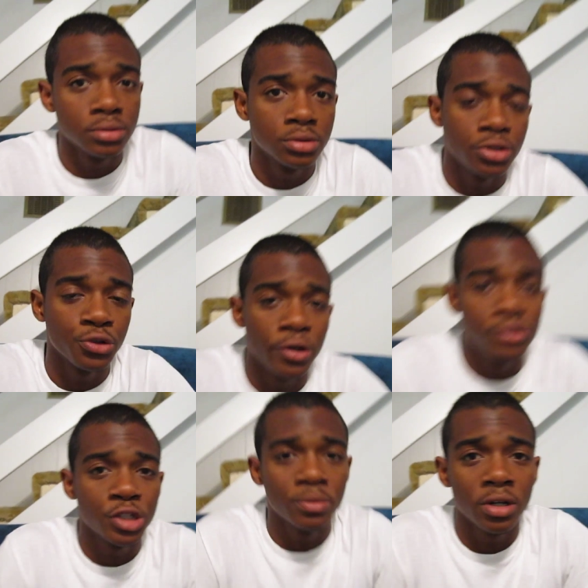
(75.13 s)
to
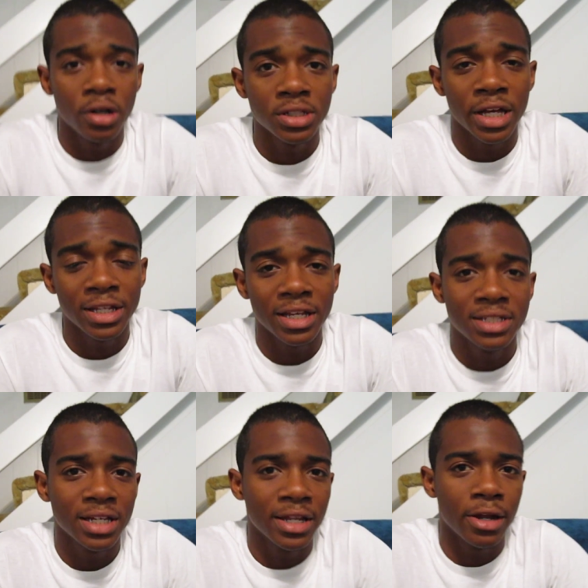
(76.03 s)
UFC because like they
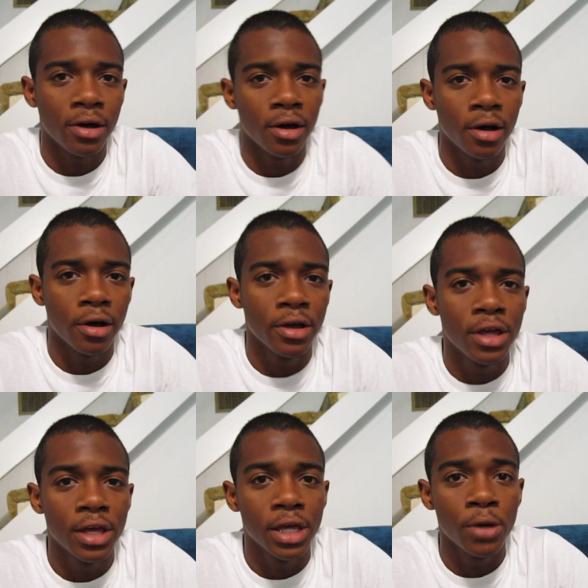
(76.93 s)
say that uh,
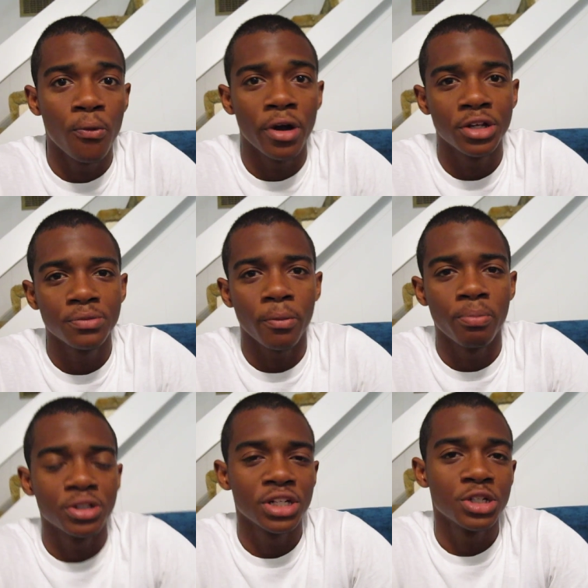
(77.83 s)
he wanted a
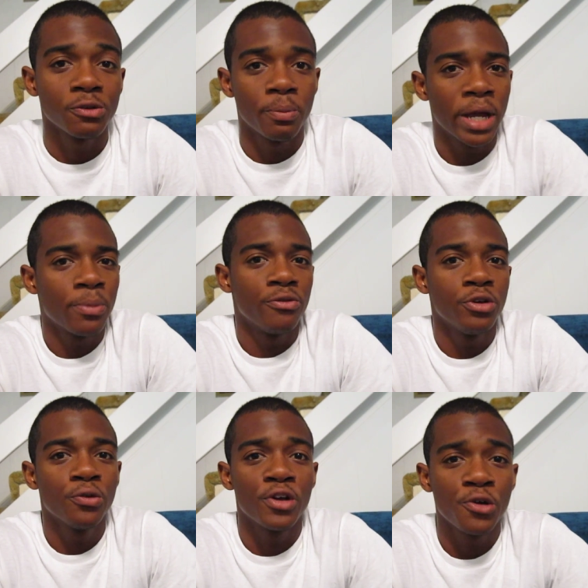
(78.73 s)
percentage of the
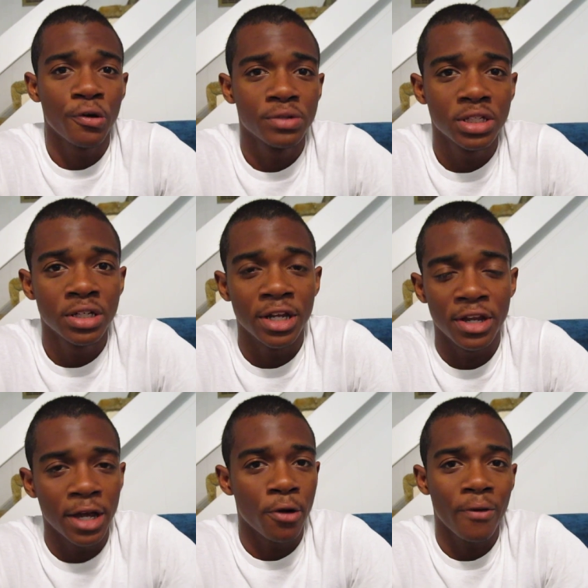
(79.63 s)
pay-per-view, and UFC and
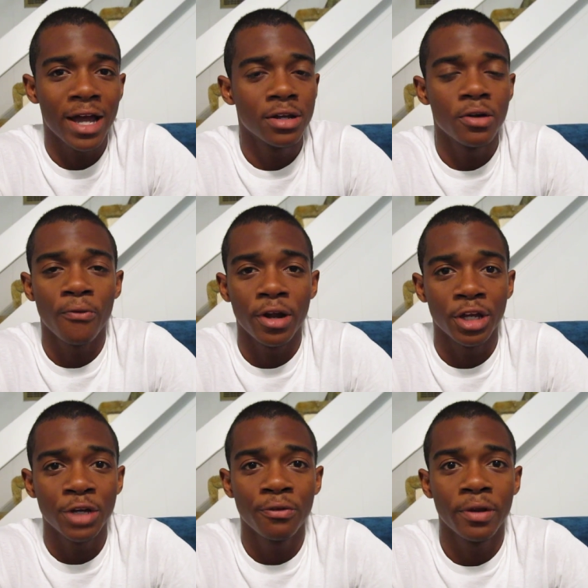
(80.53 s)
Dana White didn't want to
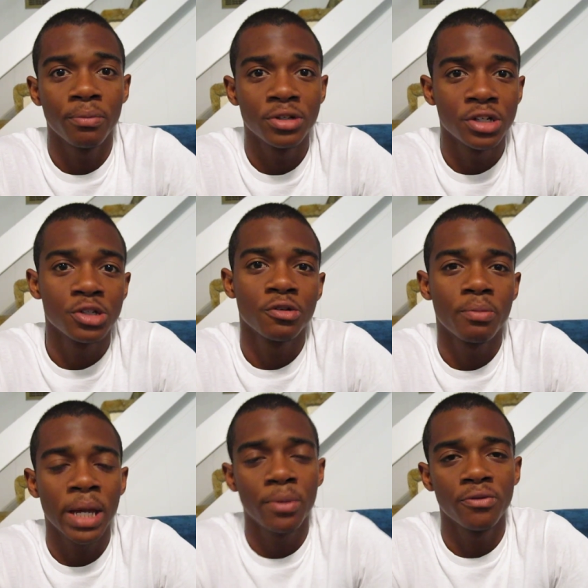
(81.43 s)
give him the percentage of the
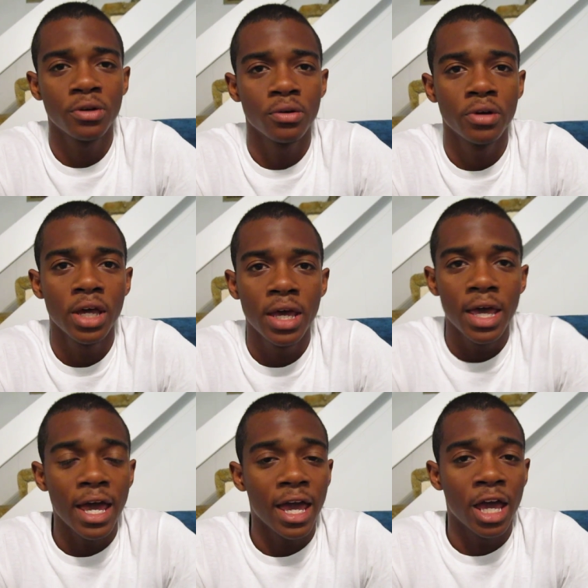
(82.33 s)
pay-per-view.
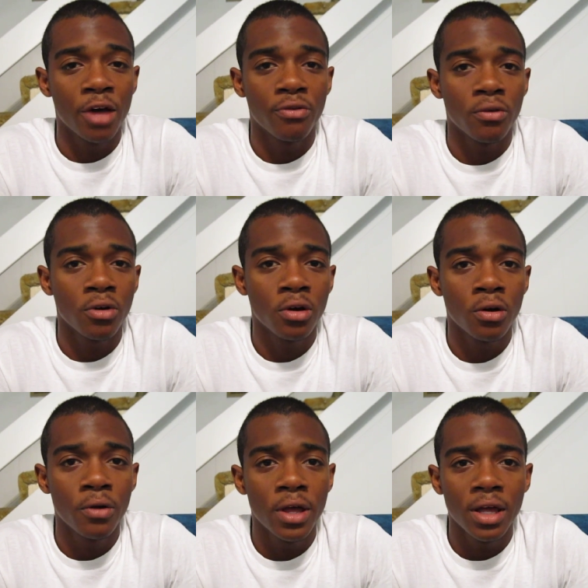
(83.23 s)
And for
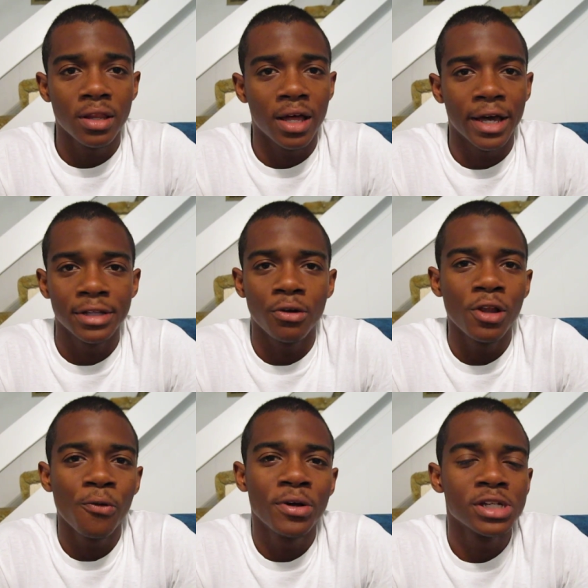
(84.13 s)
real, like the
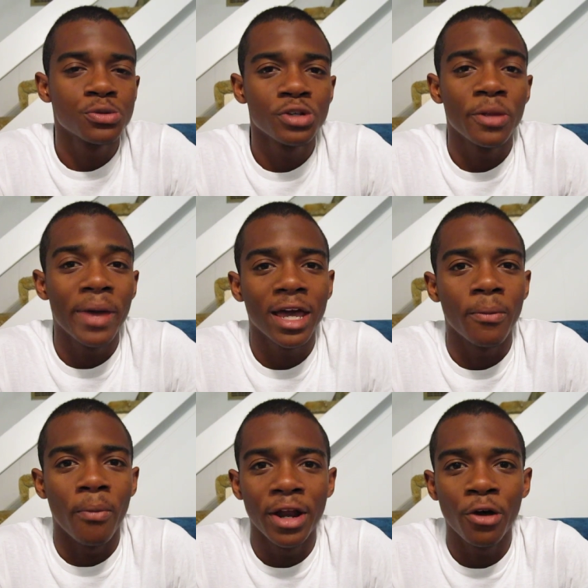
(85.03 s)
only ones that's really making
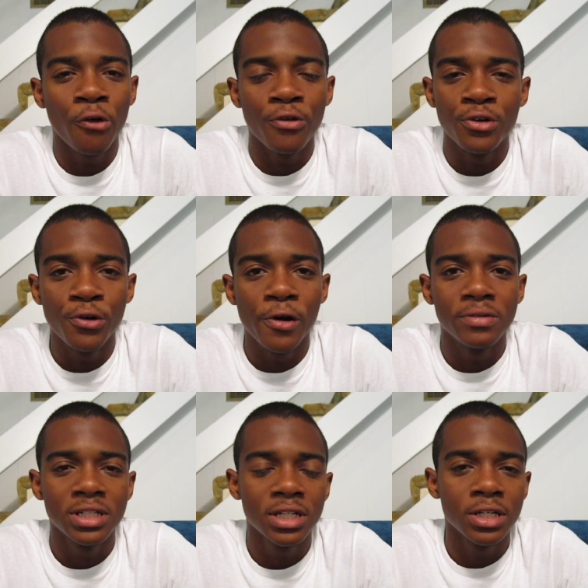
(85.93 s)
money over in
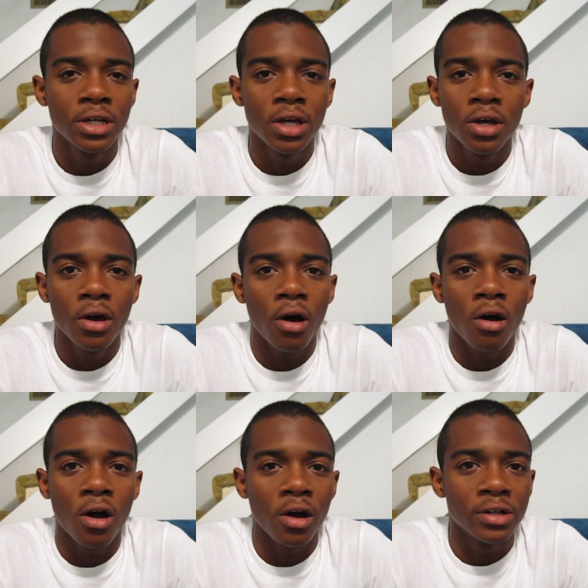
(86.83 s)
UFC
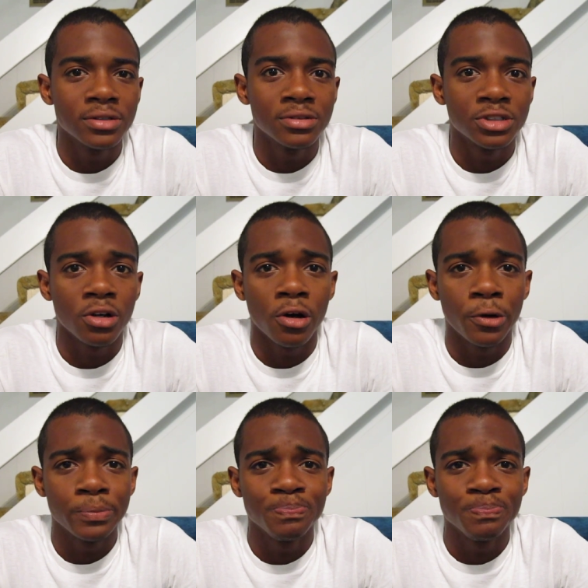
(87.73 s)
are is um